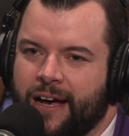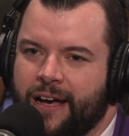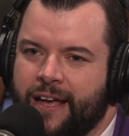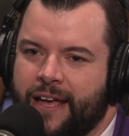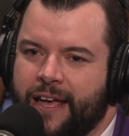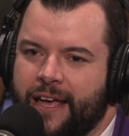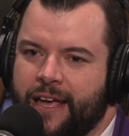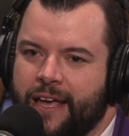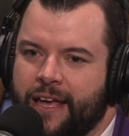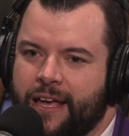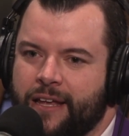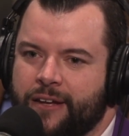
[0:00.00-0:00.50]

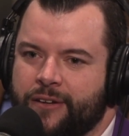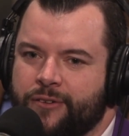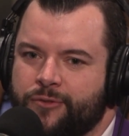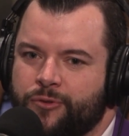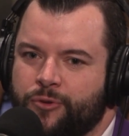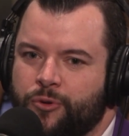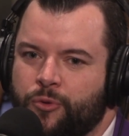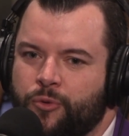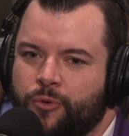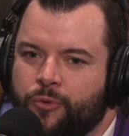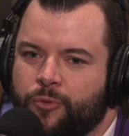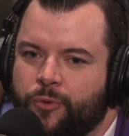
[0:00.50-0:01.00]
And
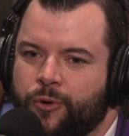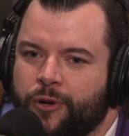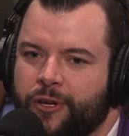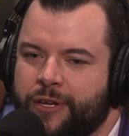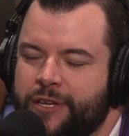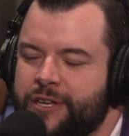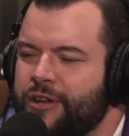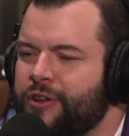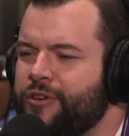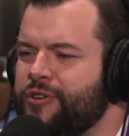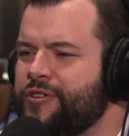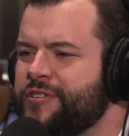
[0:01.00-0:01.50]

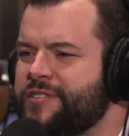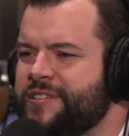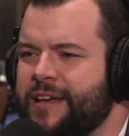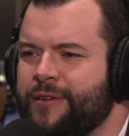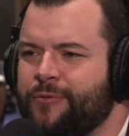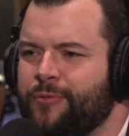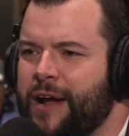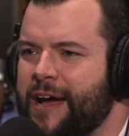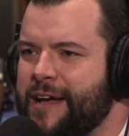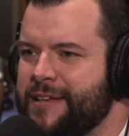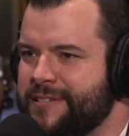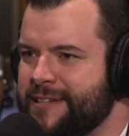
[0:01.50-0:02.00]
really, you could say
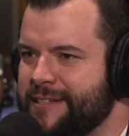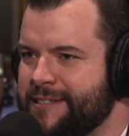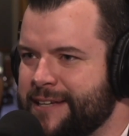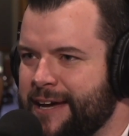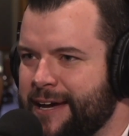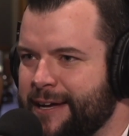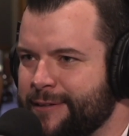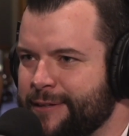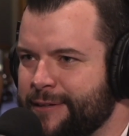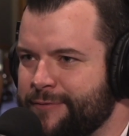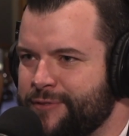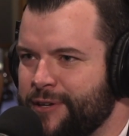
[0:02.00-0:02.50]
rising
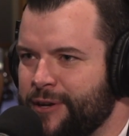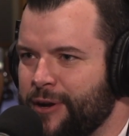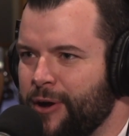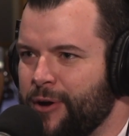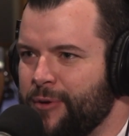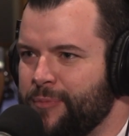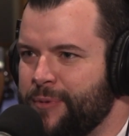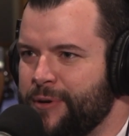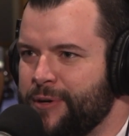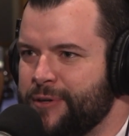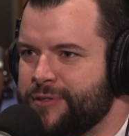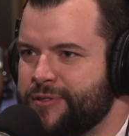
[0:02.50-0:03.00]
tide lifting
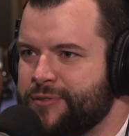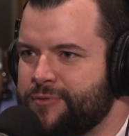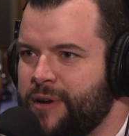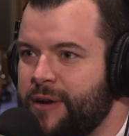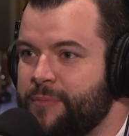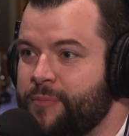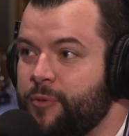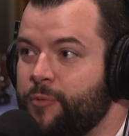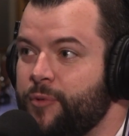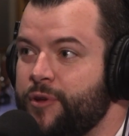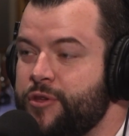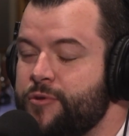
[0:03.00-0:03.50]
all boats,
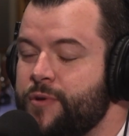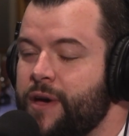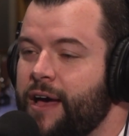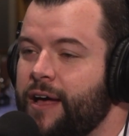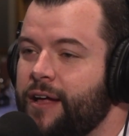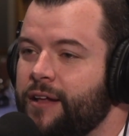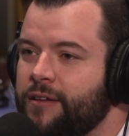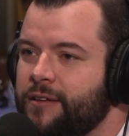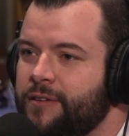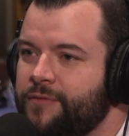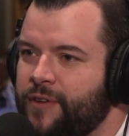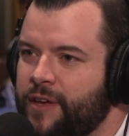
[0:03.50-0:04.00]
right? But when you
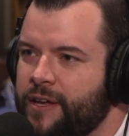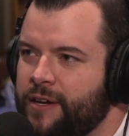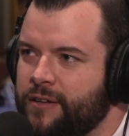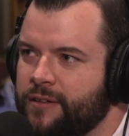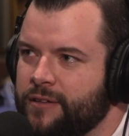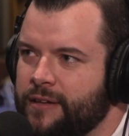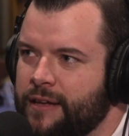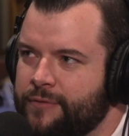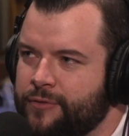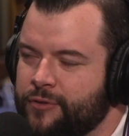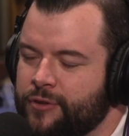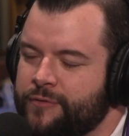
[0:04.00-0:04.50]
elevate a
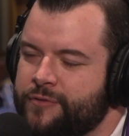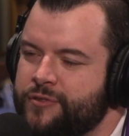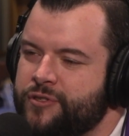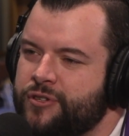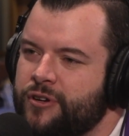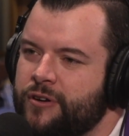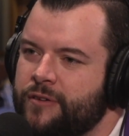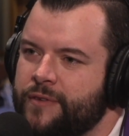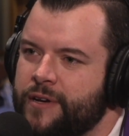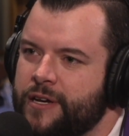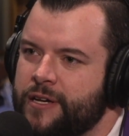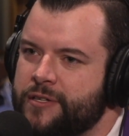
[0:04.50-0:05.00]
level of
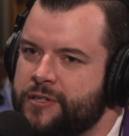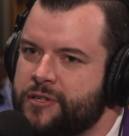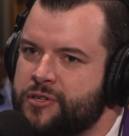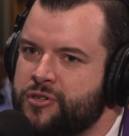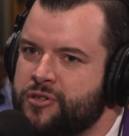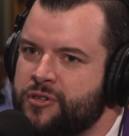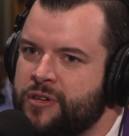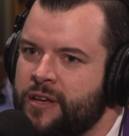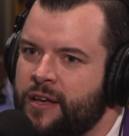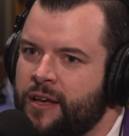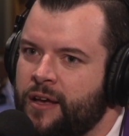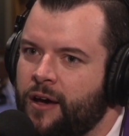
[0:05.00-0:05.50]

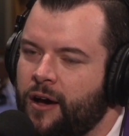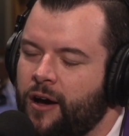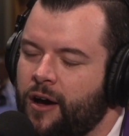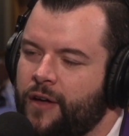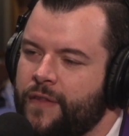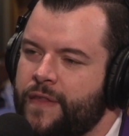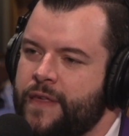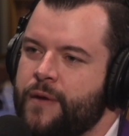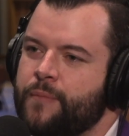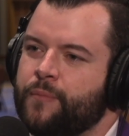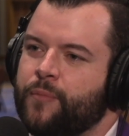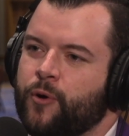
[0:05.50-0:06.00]
service
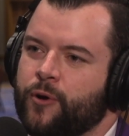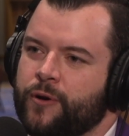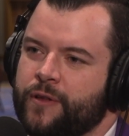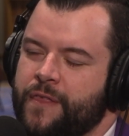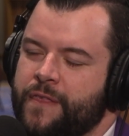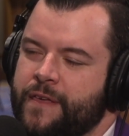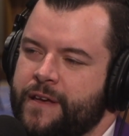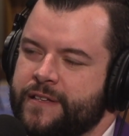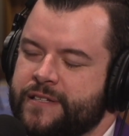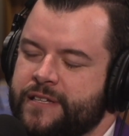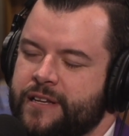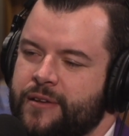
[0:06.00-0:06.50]
on the
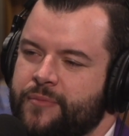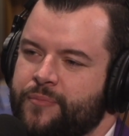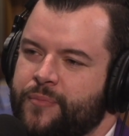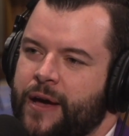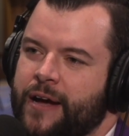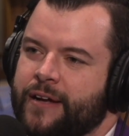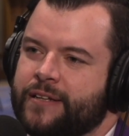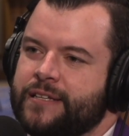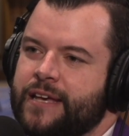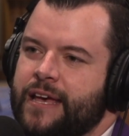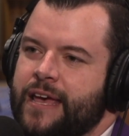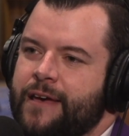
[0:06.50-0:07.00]
important things that
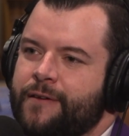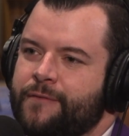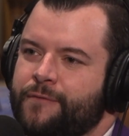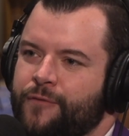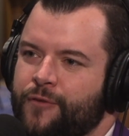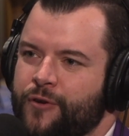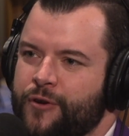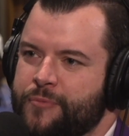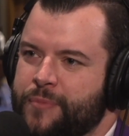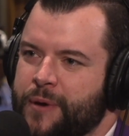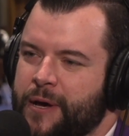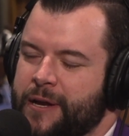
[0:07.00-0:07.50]
impact
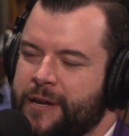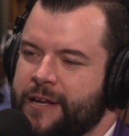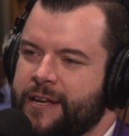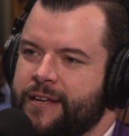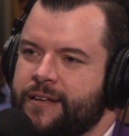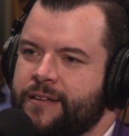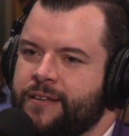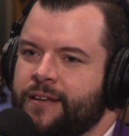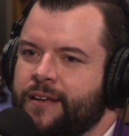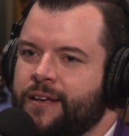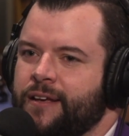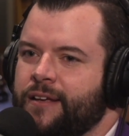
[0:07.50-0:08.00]

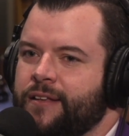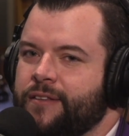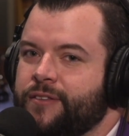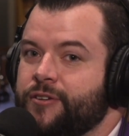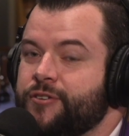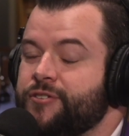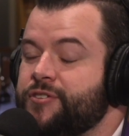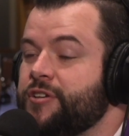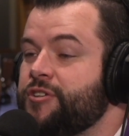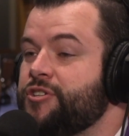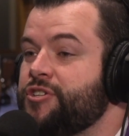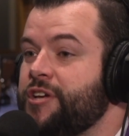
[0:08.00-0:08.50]
everybody,
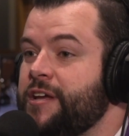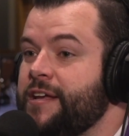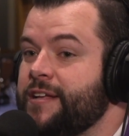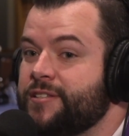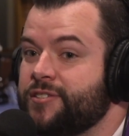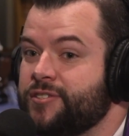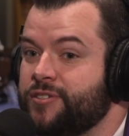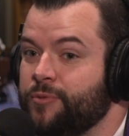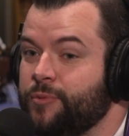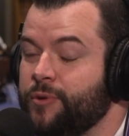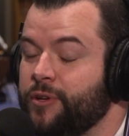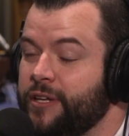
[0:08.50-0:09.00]
there's a
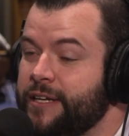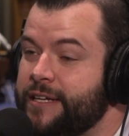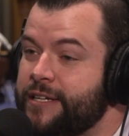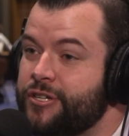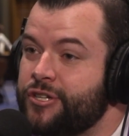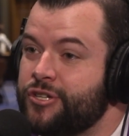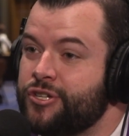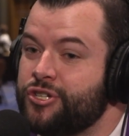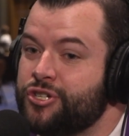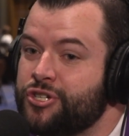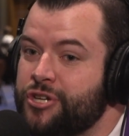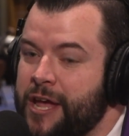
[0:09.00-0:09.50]
chance to really
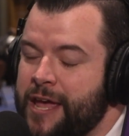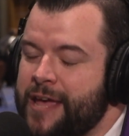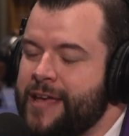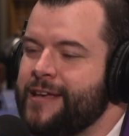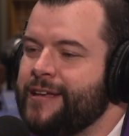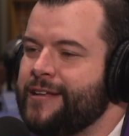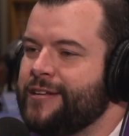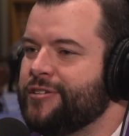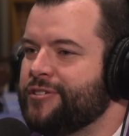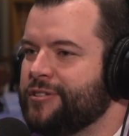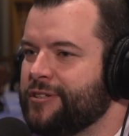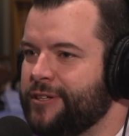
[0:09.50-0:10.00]

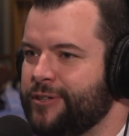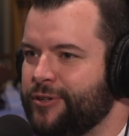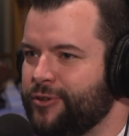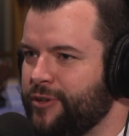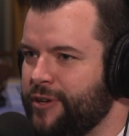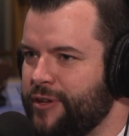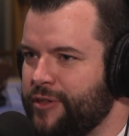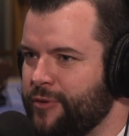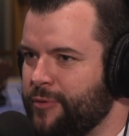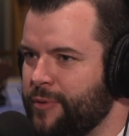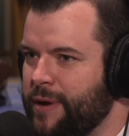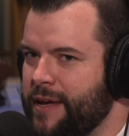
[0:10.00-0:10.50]
change
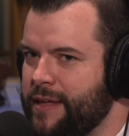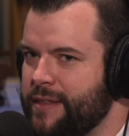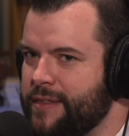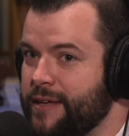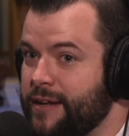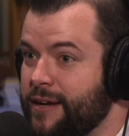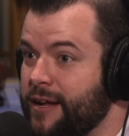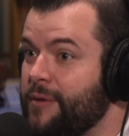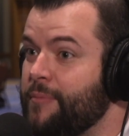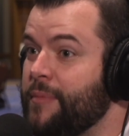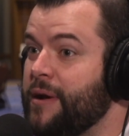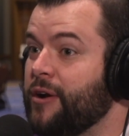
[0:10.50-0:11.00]
literally the way
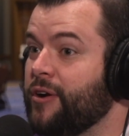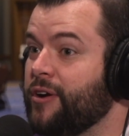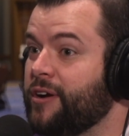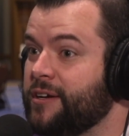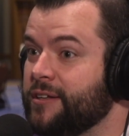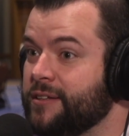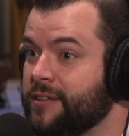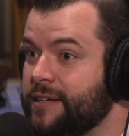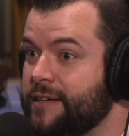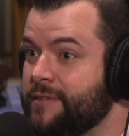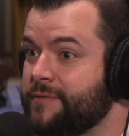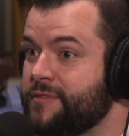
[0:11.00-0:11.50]
that
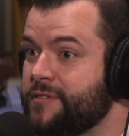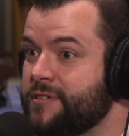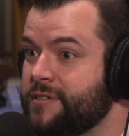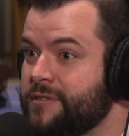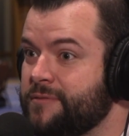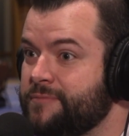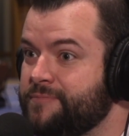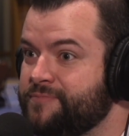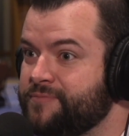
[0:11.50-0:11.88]
America lives.